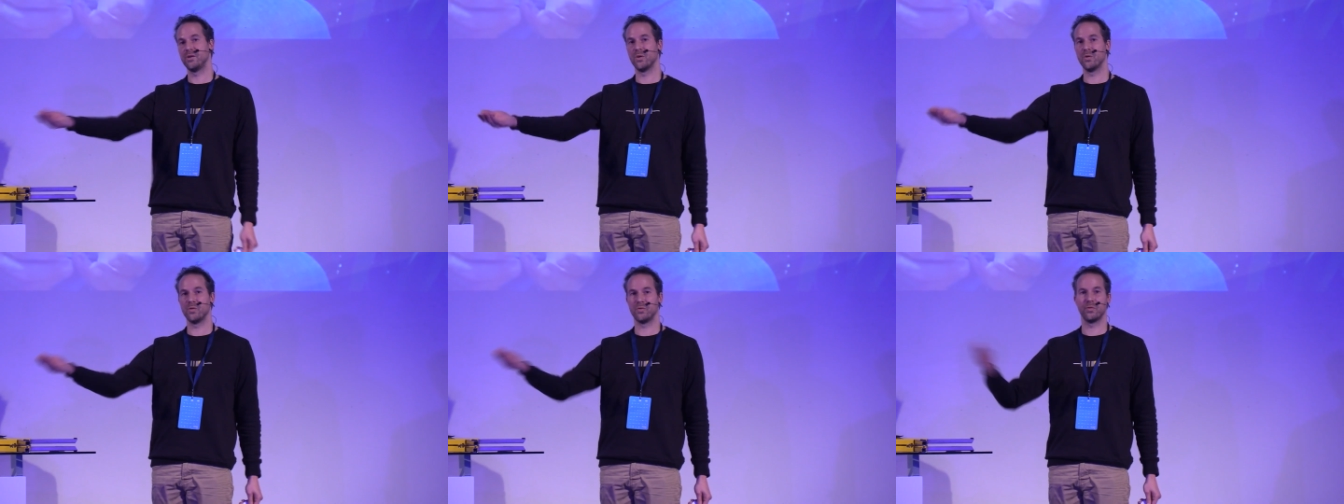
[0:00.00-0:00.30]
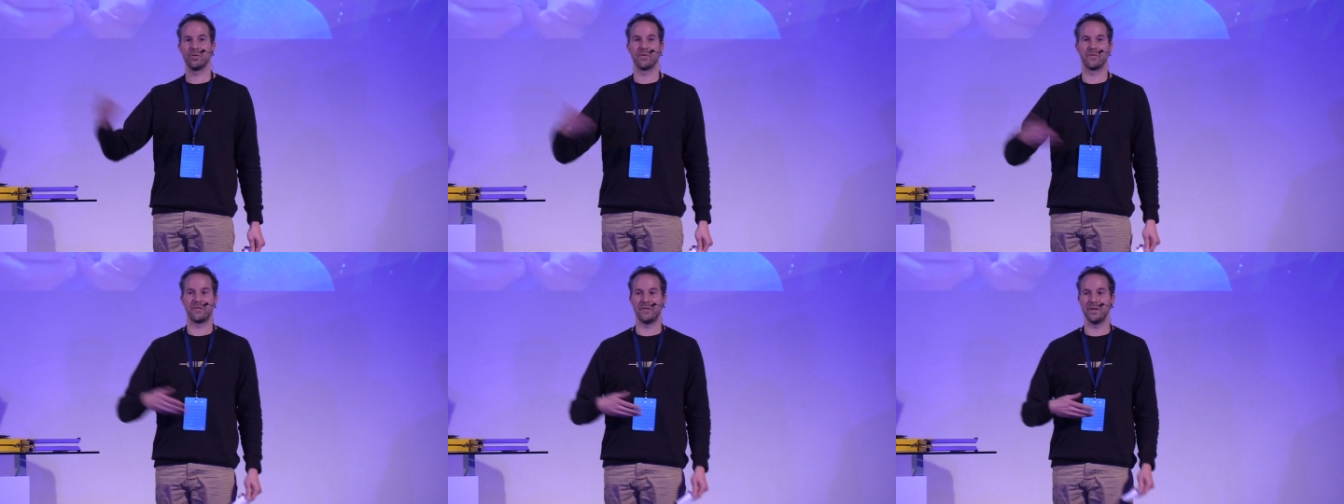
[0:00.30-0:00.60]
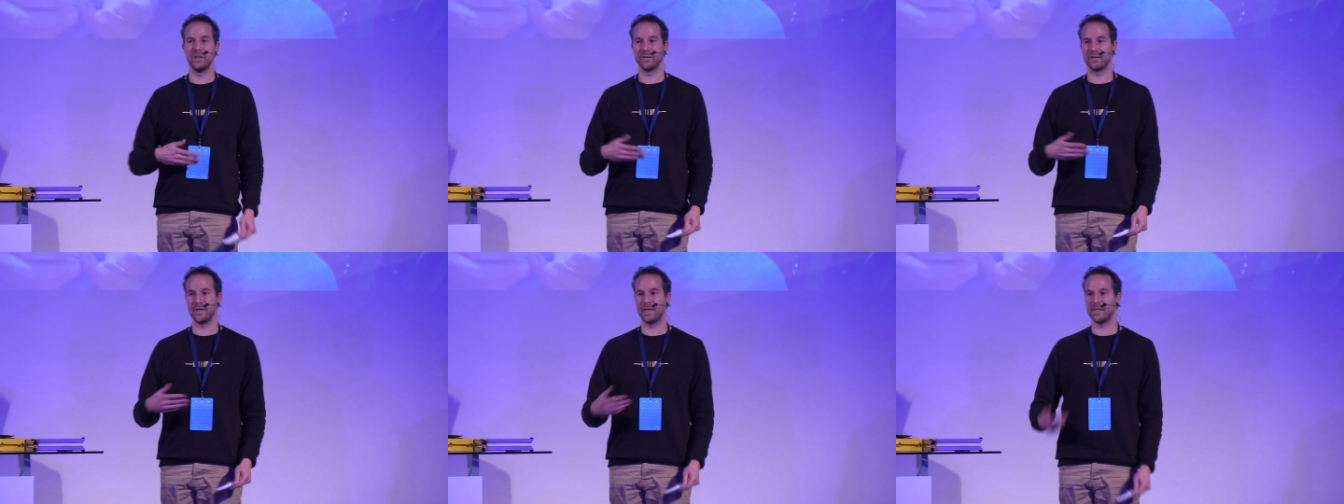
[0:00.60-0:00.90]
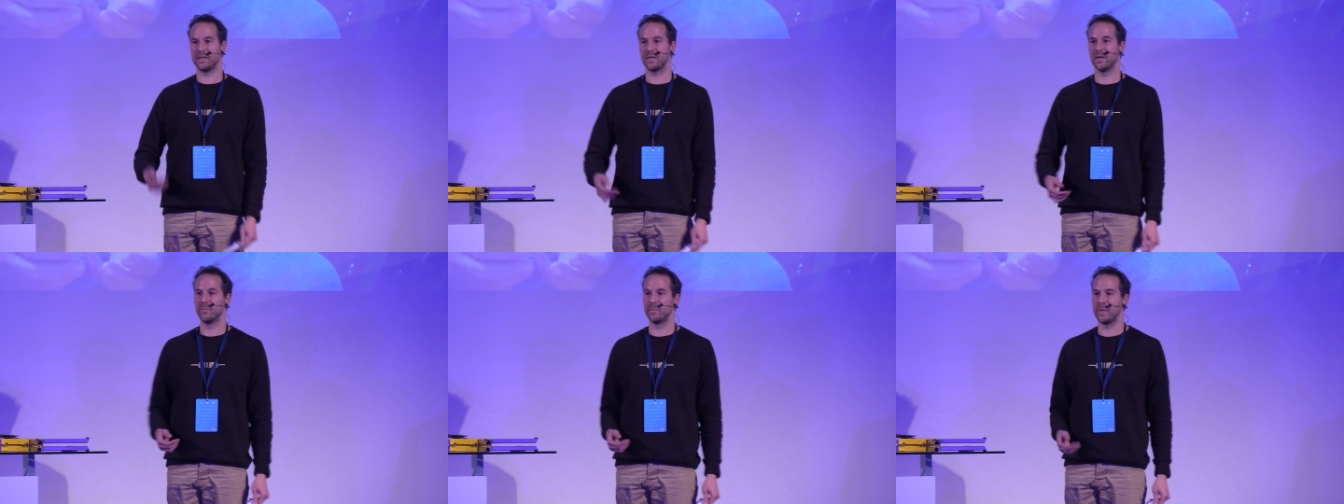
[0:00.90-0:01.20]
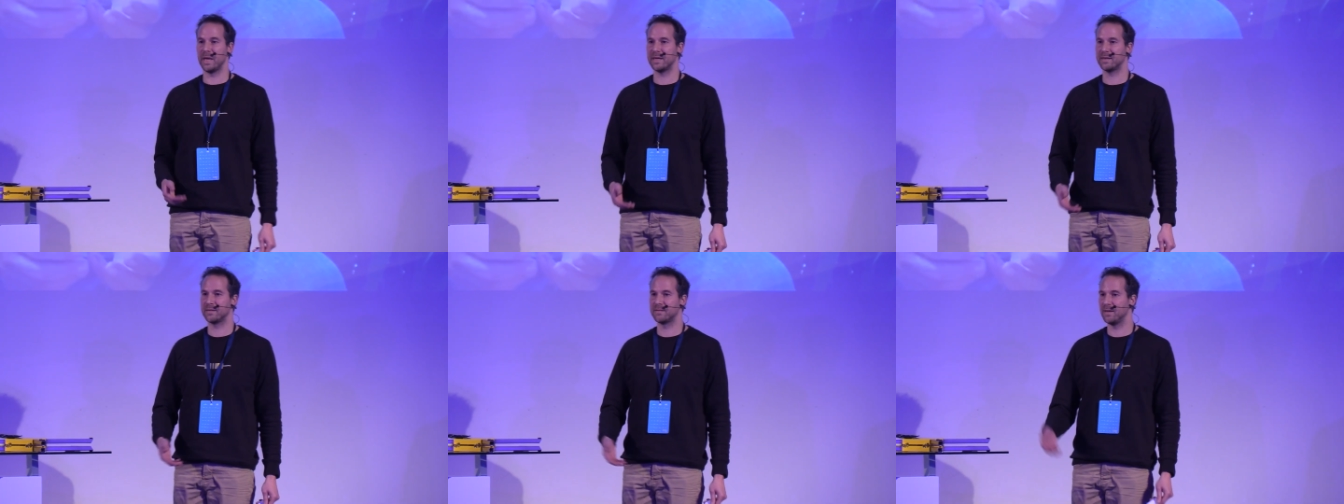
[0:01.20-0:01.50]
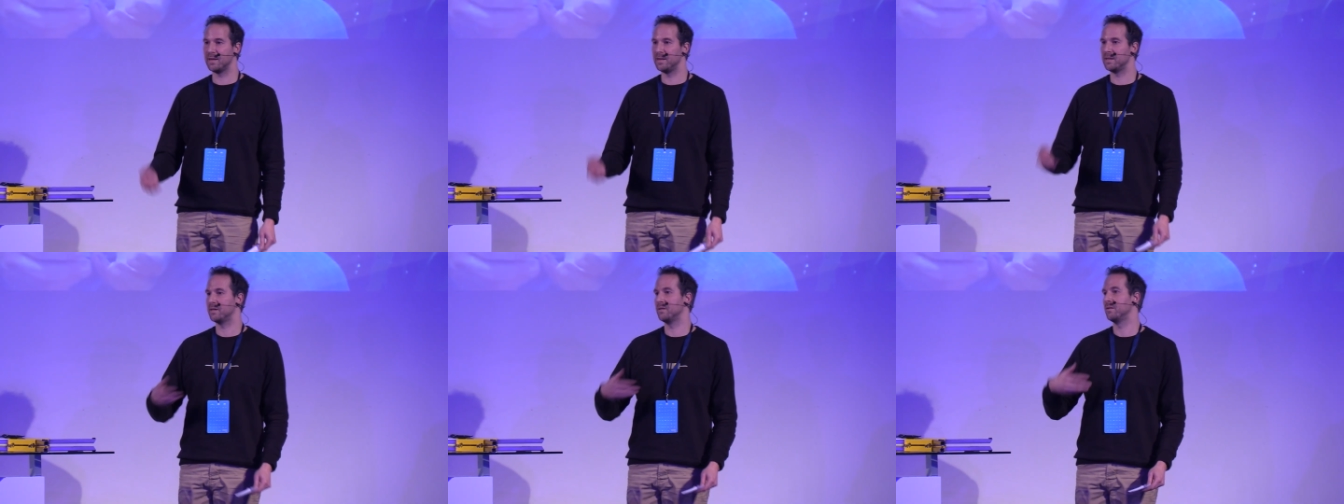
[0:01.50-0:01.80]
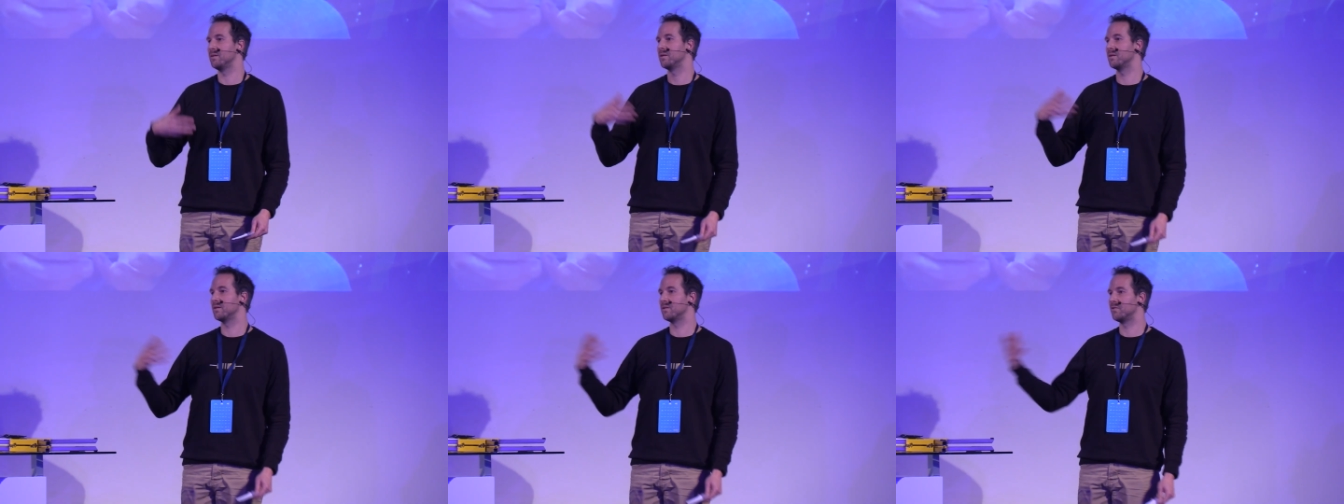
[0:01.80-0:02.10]
go to the field and they come back, they
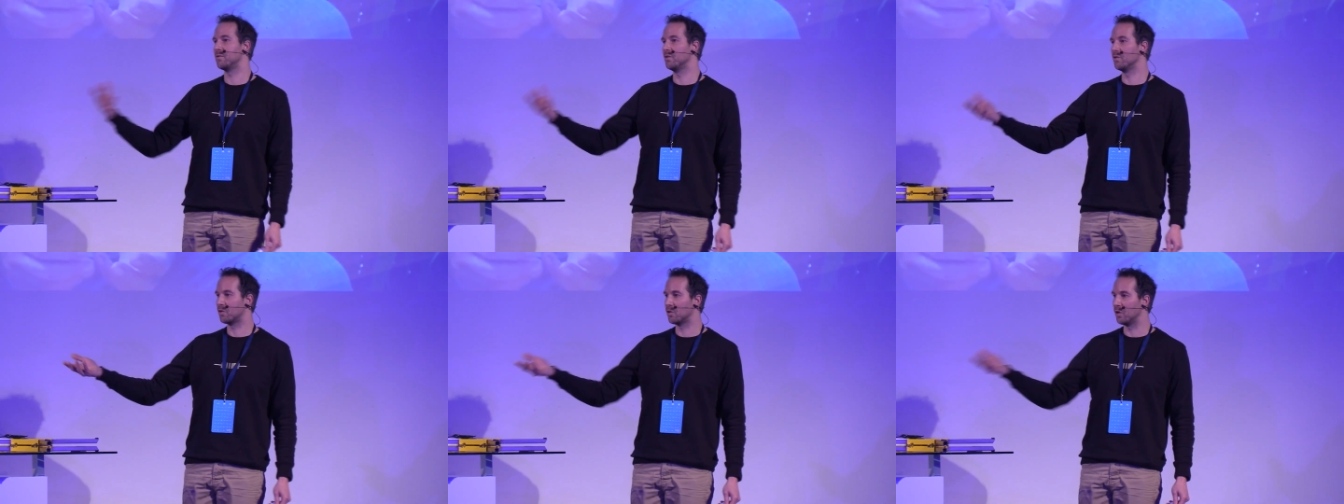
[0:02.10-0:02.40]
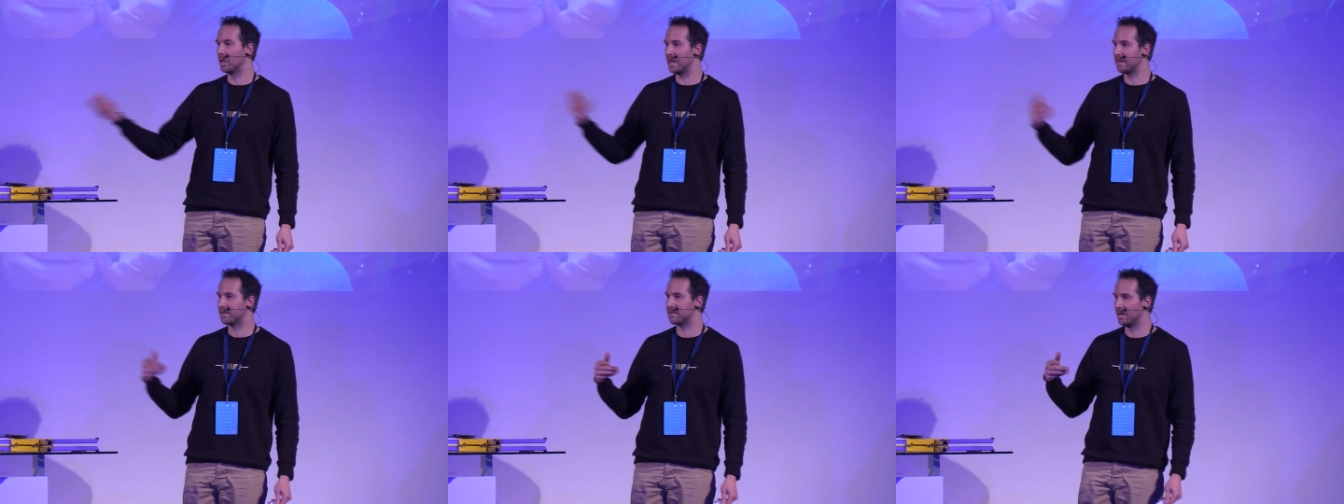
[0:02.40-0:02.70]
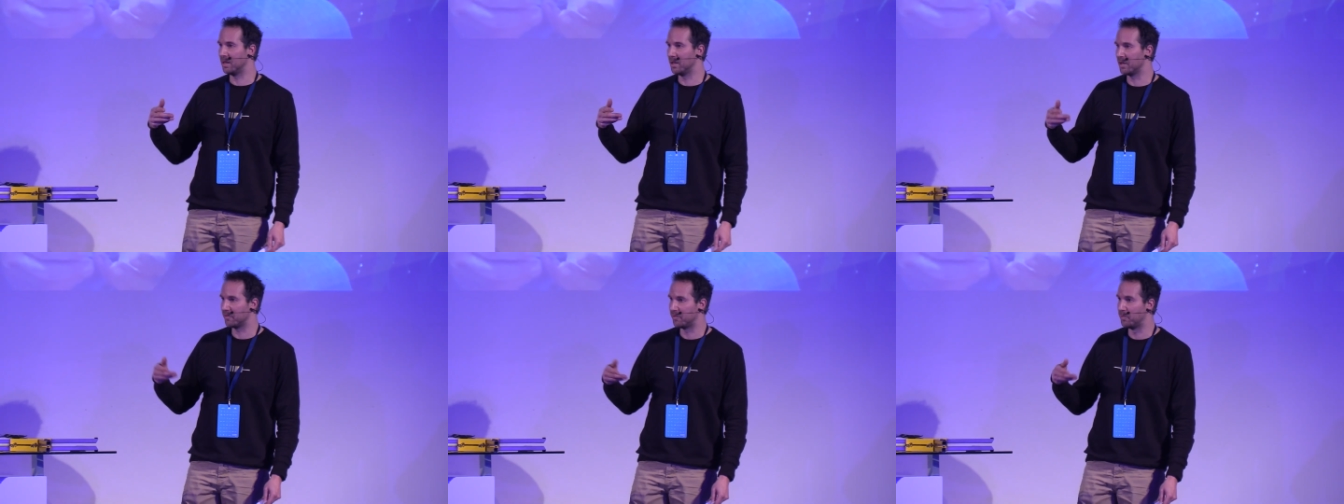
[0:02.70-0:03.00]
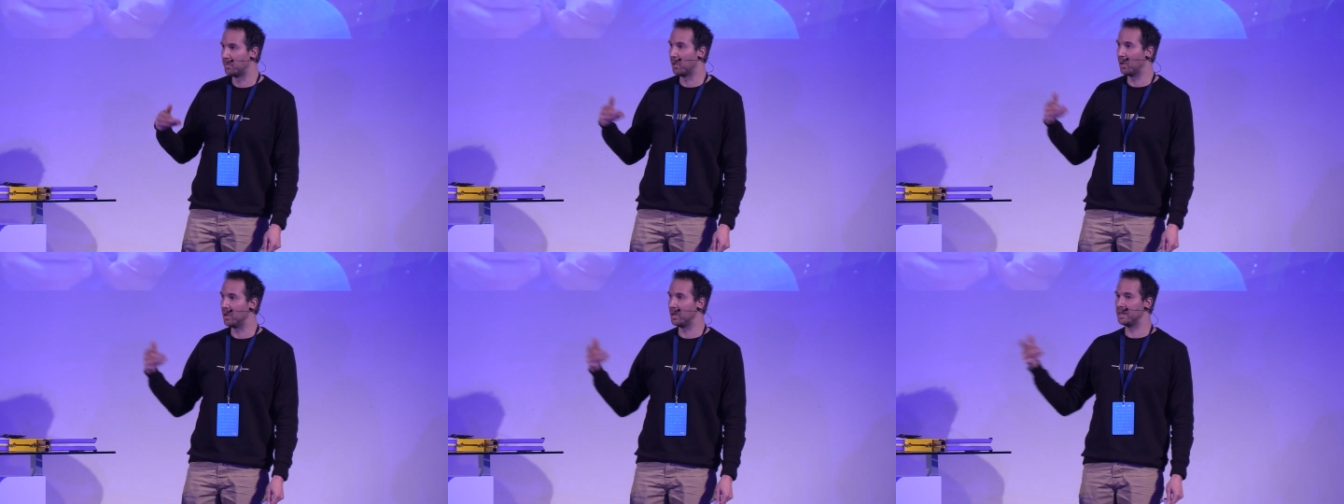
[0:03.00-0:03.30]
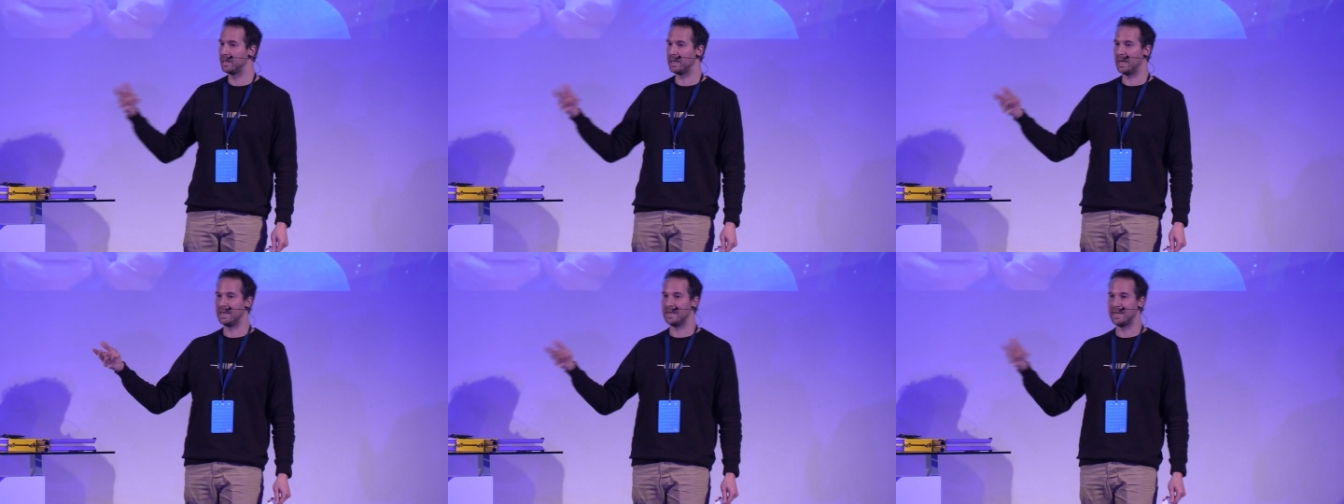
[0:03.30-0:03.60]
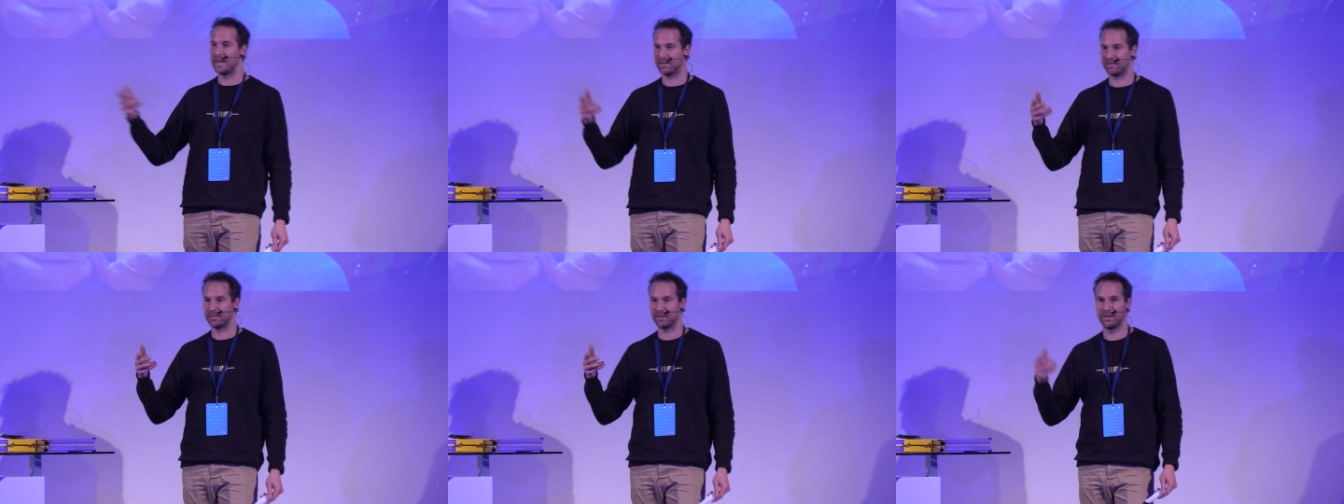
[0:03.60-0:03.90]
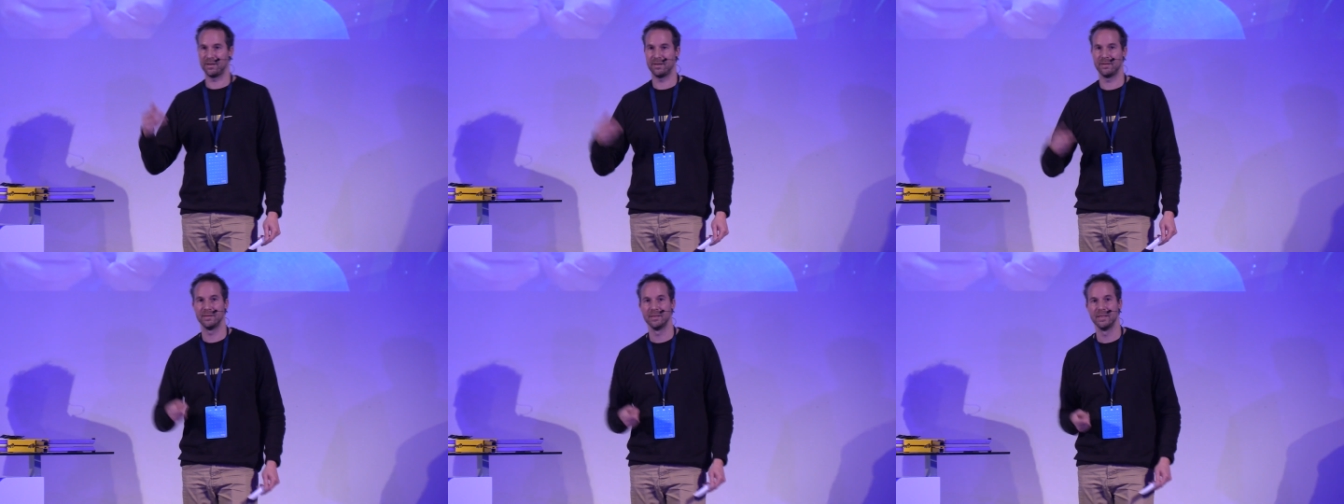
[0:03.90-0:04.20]
collect a lot of pollen and
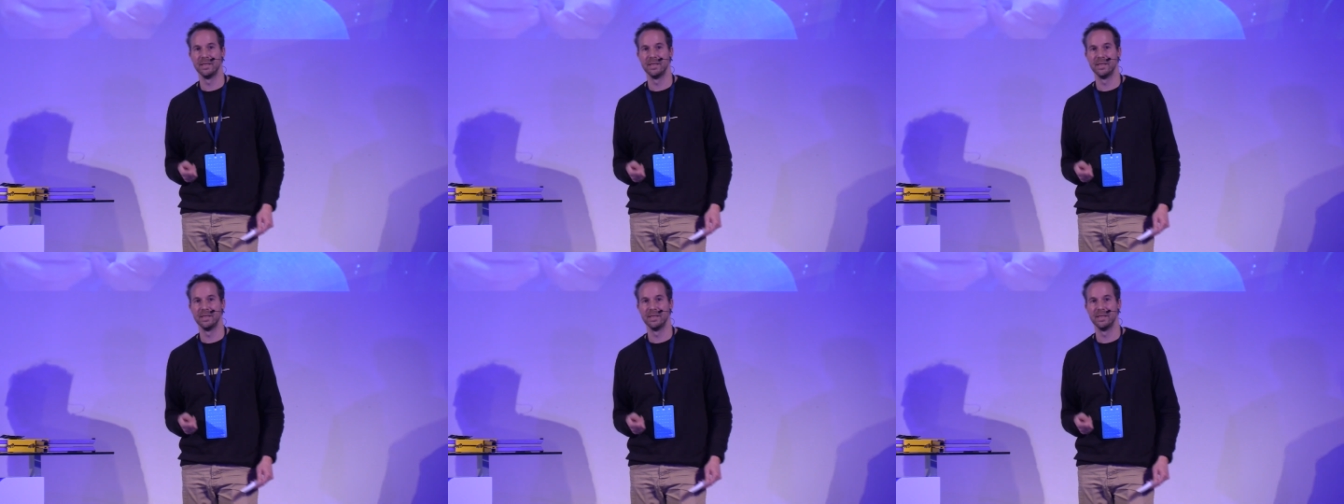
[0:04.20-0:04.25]
nectar.